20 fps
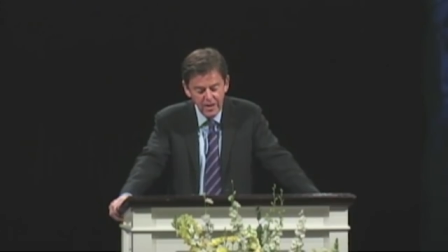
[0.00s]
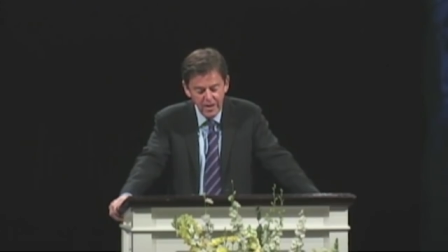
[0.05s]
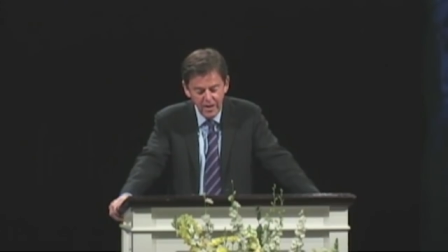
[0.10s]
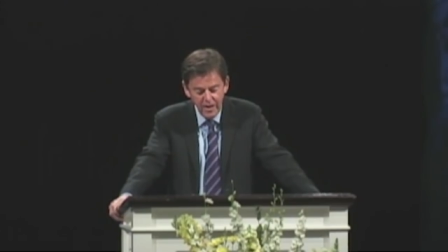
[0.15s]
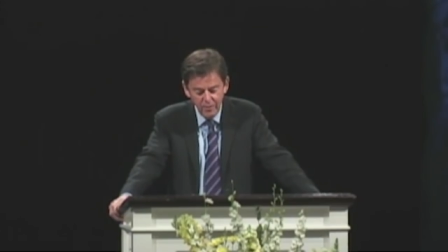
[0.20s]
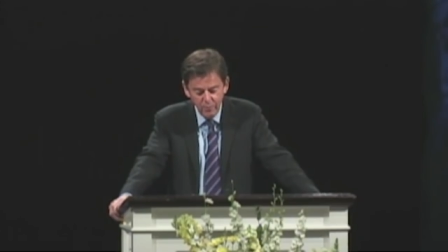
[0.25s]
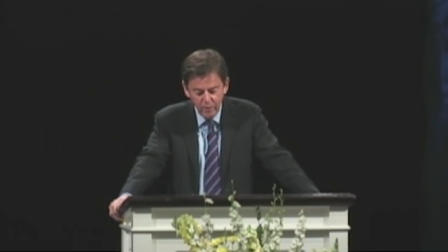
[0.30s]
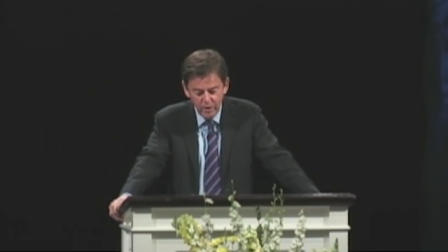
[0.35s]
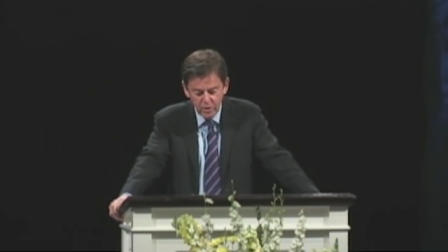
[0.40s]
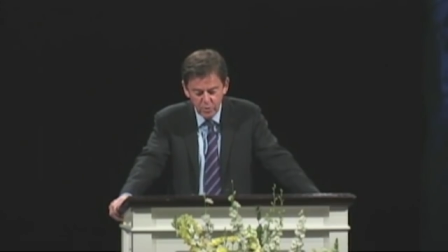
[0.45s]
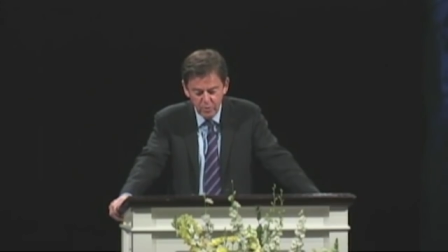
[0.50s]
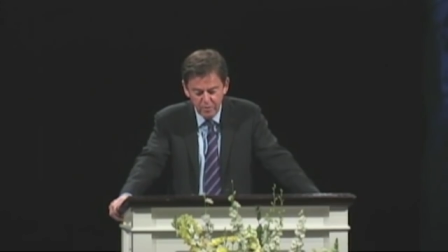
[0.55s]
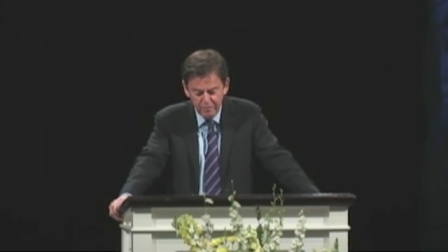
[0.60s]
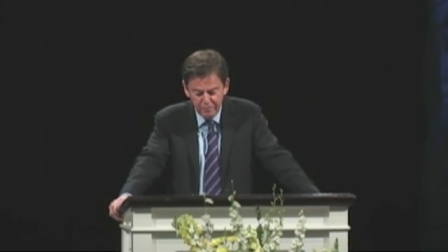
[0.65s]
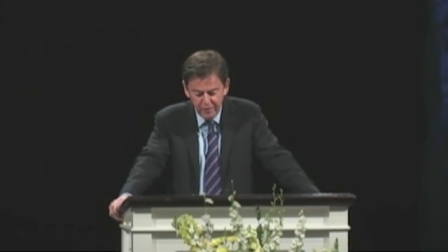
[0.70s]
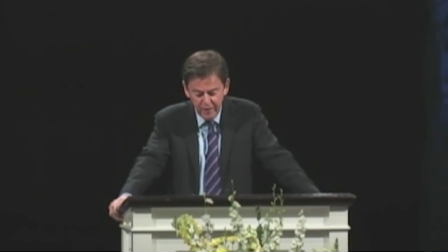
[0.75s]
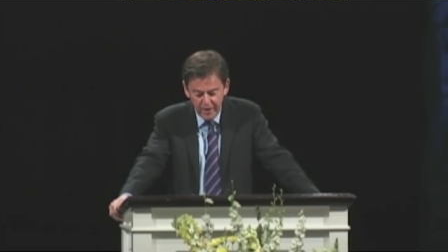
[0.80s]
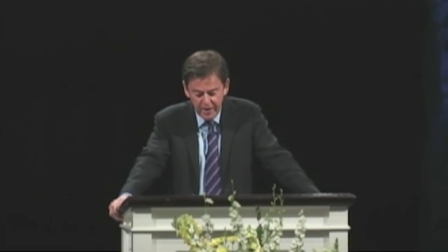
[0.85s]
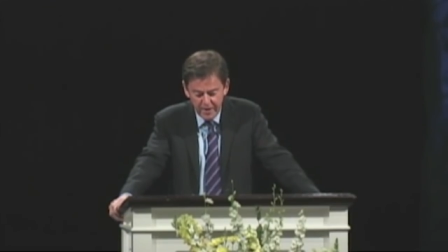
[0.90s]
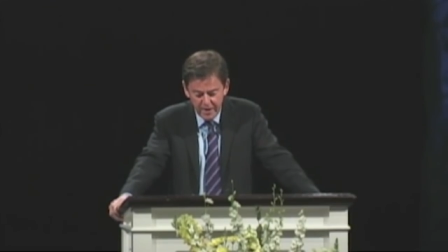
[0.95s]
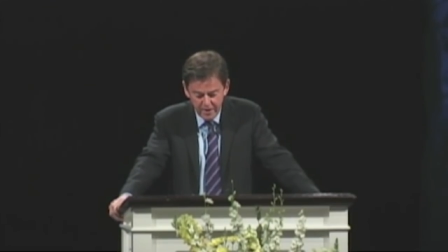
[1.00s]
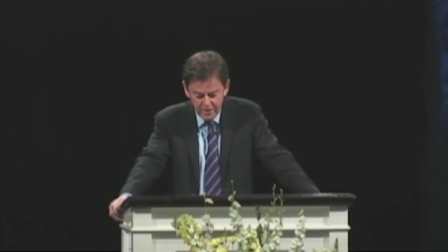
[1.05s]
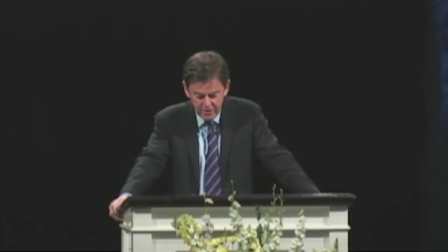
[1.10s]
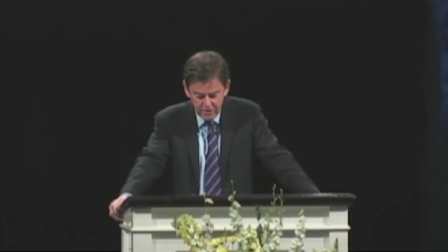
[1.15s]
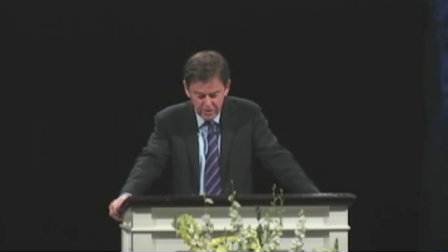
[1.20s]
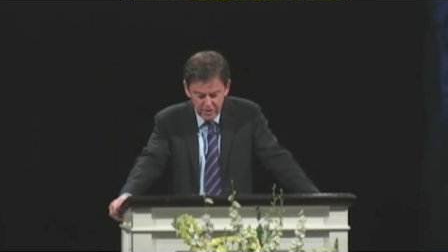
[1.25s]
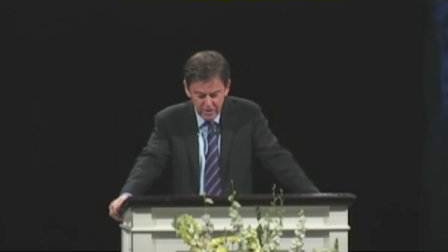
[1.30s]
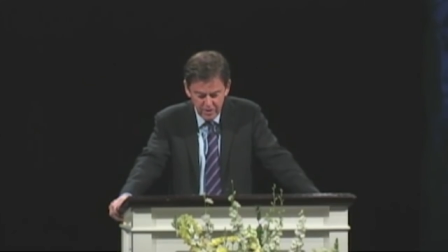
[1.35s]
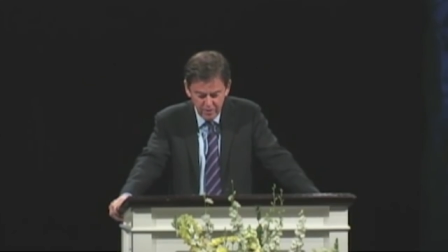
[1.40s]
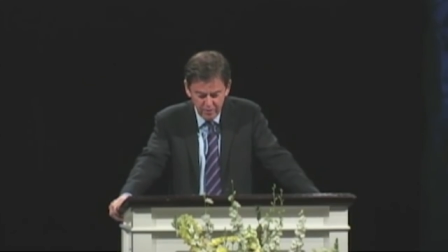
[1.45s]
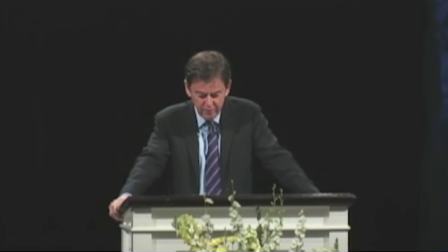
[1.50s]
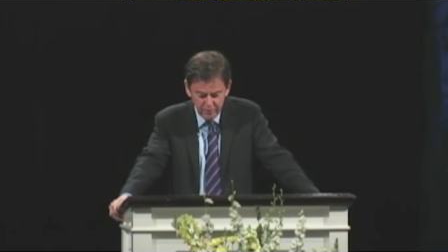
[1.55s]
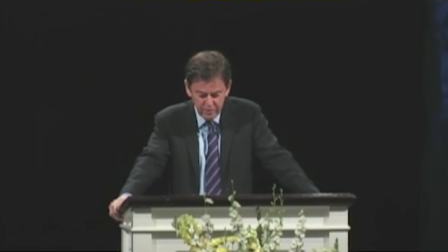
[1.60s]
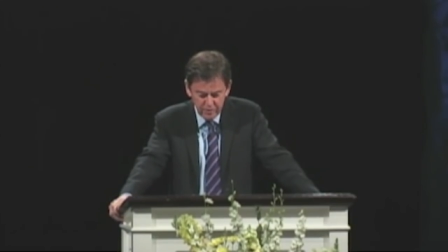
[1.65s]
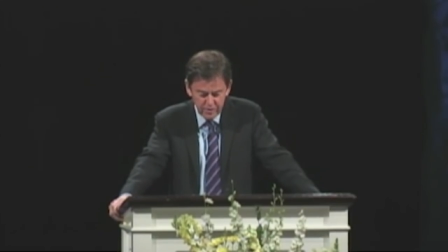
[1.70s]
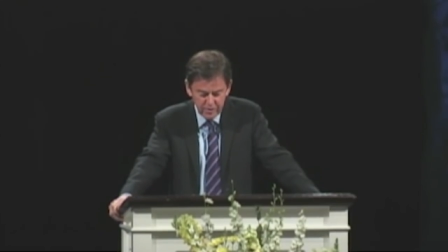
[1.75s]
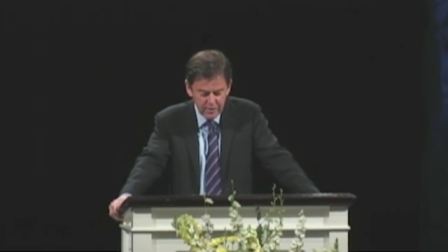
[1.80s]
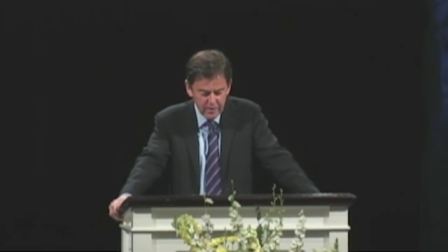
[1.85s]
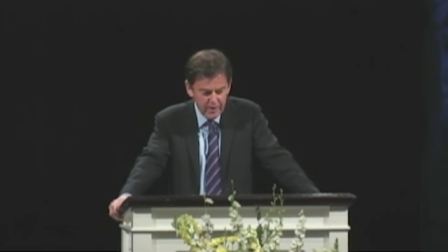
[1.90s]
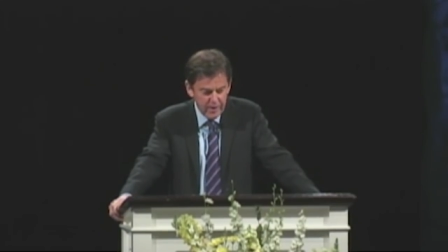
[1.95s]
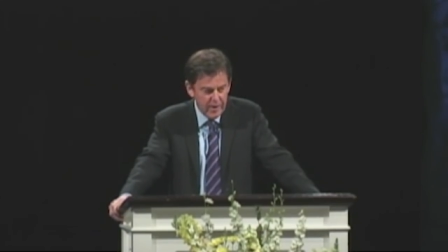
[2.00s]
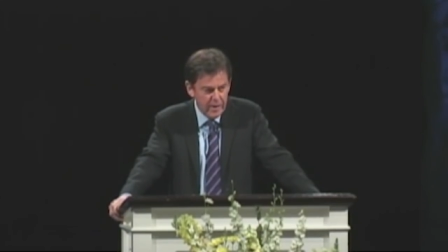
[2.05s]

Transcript: in which we find ourselves.